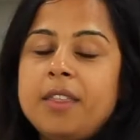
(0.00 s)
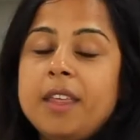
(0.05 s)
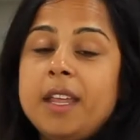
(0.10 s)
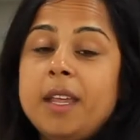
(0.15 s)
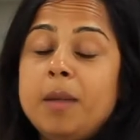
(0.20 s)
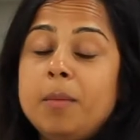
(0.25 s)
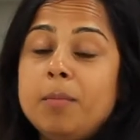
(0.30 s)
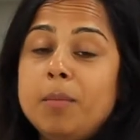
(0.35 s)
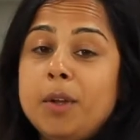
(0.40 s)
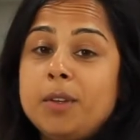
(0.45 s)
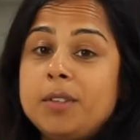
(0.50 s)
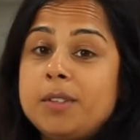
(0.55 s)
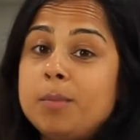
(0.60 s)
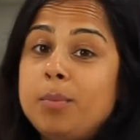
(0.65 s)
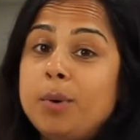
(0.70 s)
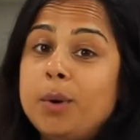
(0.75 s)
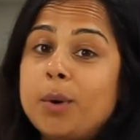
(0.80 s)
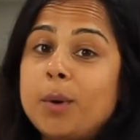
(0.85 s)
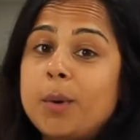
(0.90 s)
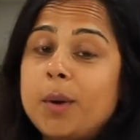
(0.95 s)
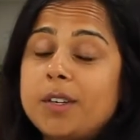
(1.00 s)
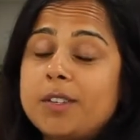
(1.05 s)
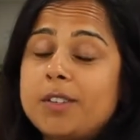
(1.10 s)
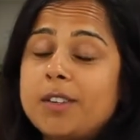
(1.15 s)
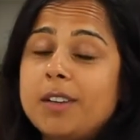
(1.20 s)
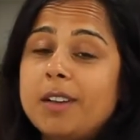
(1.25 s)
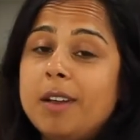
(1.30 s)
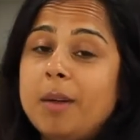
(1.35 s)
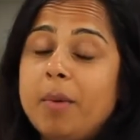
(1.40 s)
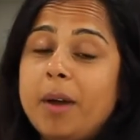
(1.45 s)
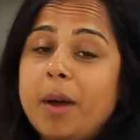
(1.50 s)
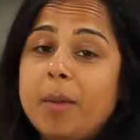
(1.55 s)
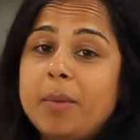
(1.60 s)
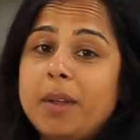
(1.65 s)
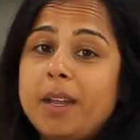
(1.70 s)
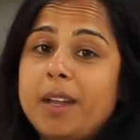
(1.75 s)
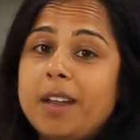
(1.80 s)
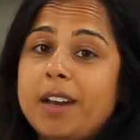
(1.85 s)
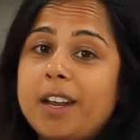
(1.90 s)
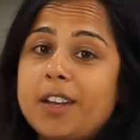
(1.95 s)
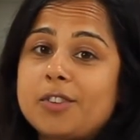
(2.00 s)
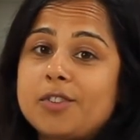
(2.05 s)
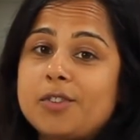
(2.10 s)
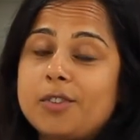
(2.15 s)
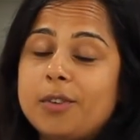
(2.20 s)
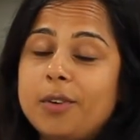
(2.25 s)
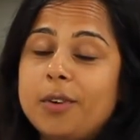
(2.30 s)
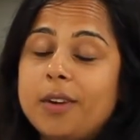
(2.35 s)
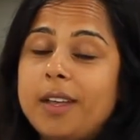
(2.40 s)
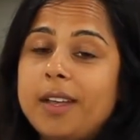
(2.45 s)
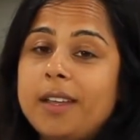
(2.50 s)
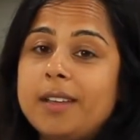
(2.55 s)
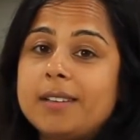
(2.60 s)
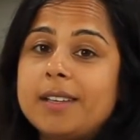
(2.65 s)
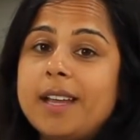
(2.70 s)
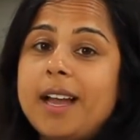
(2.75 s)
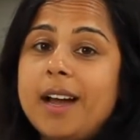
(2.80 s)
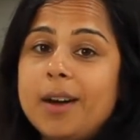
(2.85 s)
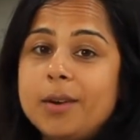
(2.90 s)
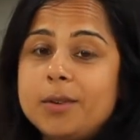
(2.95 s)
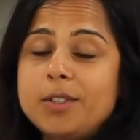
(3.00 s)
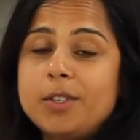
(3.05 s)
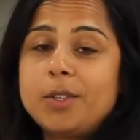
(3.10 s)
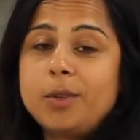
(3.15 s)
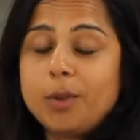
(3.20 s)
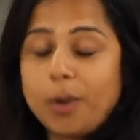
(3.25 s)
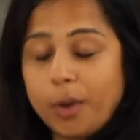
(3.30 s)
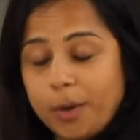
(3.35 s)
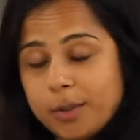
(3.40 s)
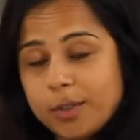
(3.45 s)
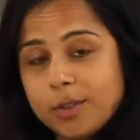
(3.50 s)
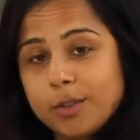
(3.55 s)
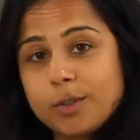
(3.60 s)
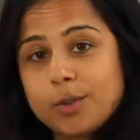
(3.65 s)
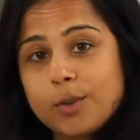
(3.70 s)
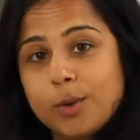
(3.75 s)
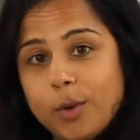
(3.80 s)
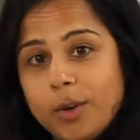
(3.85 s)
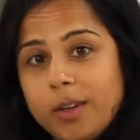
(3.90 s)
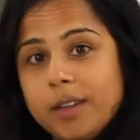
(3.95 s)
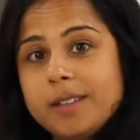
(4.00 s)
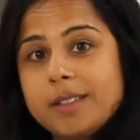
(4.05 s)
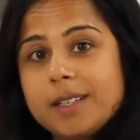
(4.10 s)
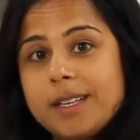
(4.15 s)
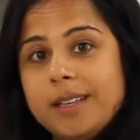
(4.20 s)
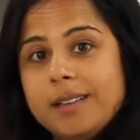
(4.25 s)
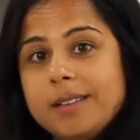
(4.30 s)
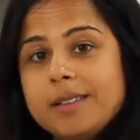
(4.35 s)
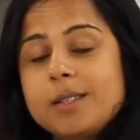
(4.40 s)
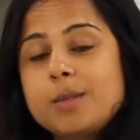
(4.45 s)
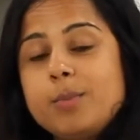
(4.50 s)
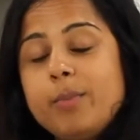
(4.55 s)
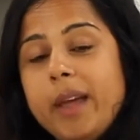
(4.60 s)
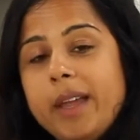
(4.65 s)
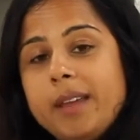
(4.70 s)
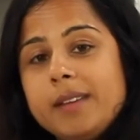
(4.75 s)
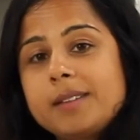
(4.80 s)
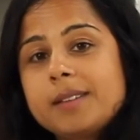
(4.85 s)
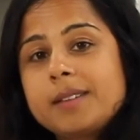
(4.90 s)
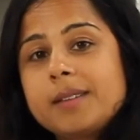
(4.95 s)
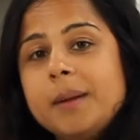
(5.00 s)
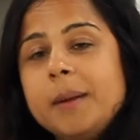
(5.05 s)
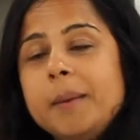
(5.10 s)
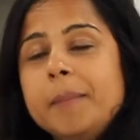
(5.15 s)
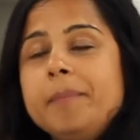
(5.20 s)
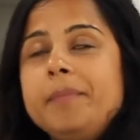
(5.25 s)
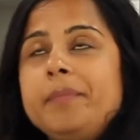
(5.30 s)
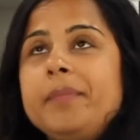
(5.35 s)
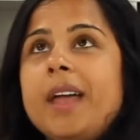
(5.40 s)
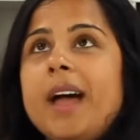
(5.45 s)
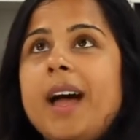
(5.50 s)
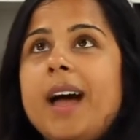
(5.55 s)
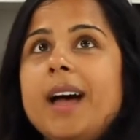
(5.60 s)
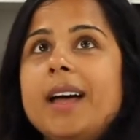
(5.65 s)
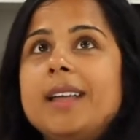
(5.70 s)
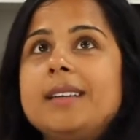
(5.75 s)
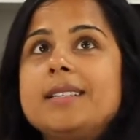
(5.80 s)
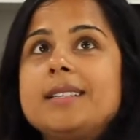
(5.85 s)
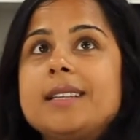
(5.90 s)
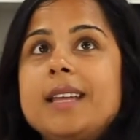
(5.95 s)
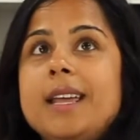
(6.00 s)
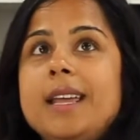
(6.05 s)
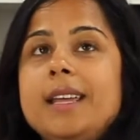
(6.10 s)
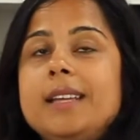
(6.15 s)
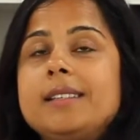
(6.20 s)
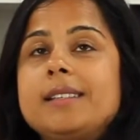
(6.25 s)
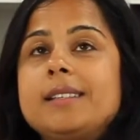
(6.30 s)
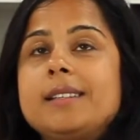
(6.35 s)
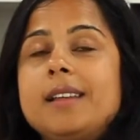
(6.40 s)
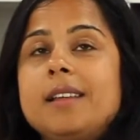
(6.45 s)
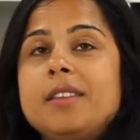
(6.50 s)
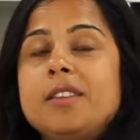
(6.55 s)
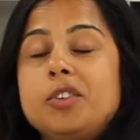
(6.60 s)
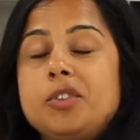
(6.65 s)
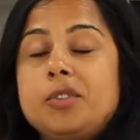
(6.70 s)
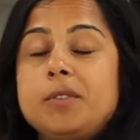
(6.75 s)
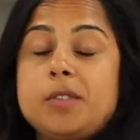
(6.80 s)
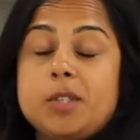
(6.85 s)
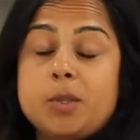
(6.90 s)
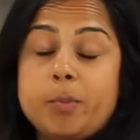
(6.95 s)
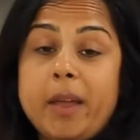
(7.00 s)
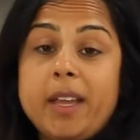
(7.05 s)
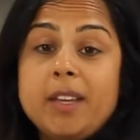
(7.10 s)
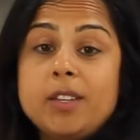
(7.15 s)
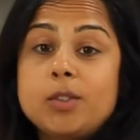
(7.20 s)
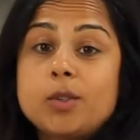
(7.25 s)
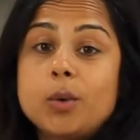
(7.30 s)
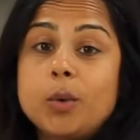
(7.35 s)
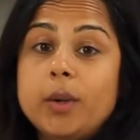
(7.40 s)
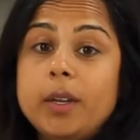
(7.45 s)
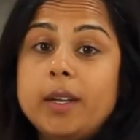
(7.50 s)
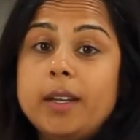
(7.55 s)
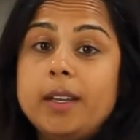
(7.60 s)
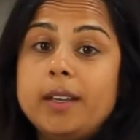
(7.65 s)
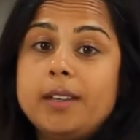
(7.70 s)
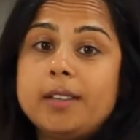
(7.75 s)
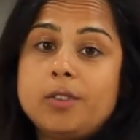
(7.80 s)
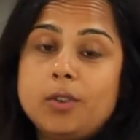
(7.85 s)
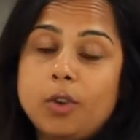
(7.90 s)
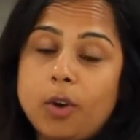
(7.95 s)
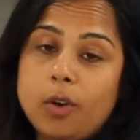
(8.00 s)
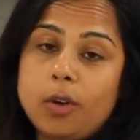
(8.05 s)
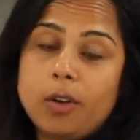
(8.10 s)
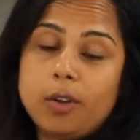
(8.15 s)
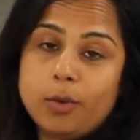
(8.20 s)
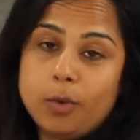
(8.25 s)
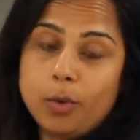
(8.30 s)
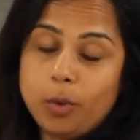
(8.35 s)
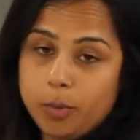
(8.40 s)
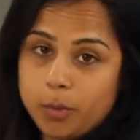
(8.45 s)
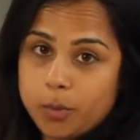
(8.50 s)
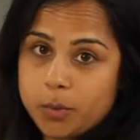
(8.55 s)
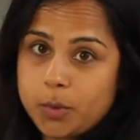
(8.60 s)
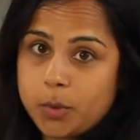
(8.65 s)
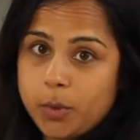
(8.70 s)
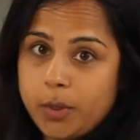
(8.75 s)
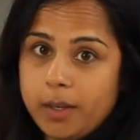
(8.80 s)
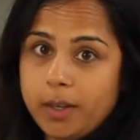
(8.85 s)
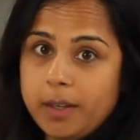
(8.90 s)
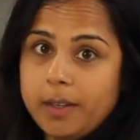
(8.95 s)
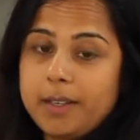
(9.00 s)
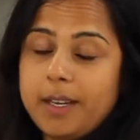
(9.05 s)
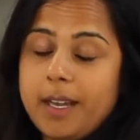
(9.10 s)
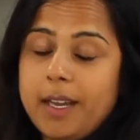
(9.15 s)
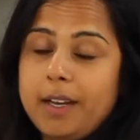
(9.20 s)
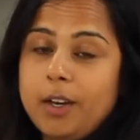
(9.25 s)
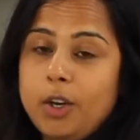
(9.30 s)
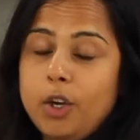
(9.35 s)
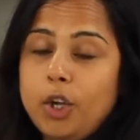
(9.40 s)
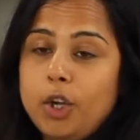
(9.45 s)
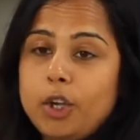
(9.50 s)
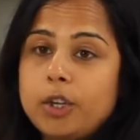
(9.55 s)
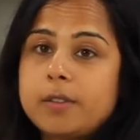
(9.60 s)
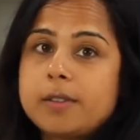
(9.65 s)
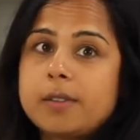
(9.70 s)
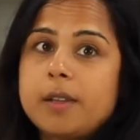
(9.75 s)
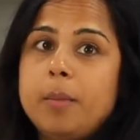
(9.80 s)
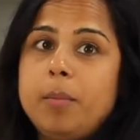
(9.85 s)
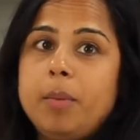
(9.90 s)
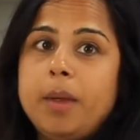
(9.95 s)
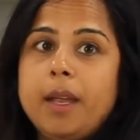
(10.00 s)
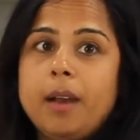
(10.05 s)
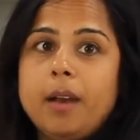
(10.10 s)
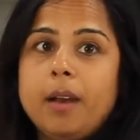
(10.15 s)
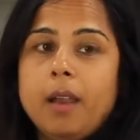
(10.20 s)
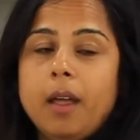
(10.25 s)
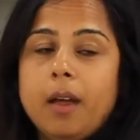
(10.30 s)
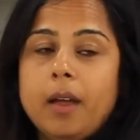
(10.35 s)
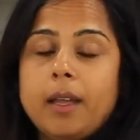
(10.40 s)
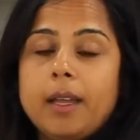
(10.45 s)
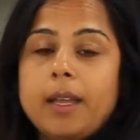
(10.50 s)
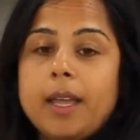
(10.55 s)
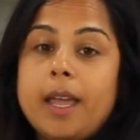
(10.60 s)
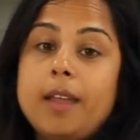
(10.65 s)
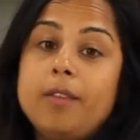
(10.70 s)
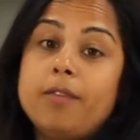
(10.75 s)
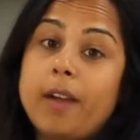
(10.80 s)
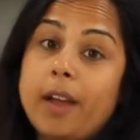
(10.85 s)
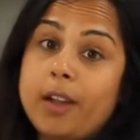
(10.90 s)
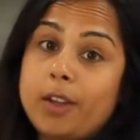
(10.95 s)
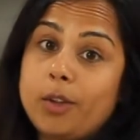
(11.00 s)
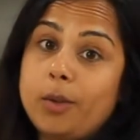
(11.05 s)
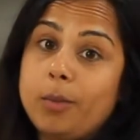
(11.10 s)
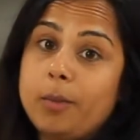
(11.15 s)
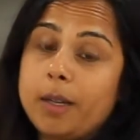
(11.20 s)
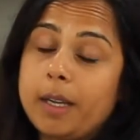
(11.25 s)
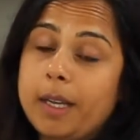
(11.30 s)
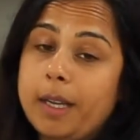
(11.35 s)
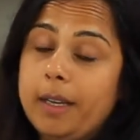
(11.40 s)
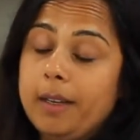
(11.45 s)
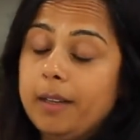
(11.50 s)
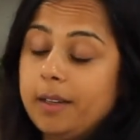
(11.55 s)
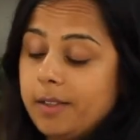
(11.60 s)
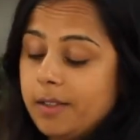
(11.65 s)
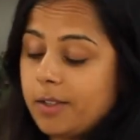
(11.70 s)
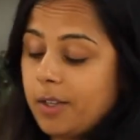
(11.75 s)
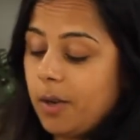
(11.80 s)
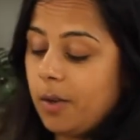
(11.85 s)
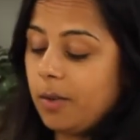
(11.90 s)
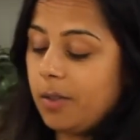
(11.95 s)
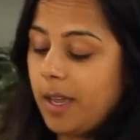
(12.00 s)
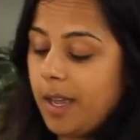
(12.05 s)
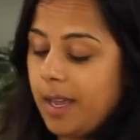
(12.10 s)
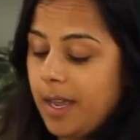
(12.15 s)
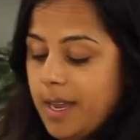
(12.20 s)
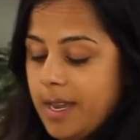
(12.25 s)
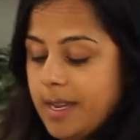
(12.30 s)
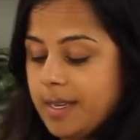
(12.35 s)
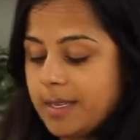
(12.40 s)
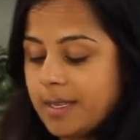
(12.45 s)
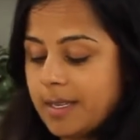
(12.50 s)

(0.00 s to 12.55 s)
The most important question about being an astronaut is, how do you go to the toilet in space? And the space toilet is not a normal toilet. It looks a bit like a vacuum cleaner. So there